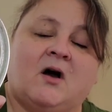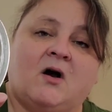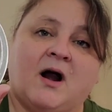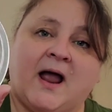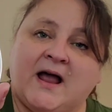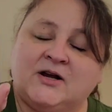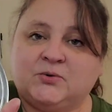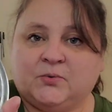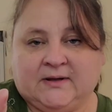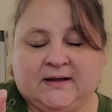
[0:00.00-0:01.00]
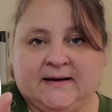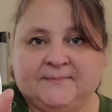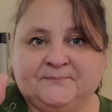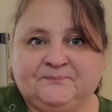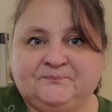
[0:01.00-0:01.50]
are
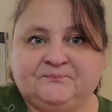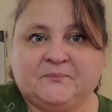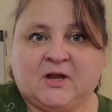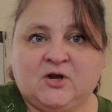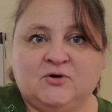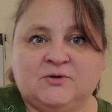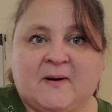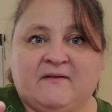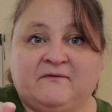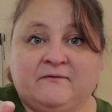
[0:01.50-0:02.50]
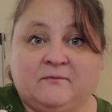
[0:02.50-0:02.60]
actually used by,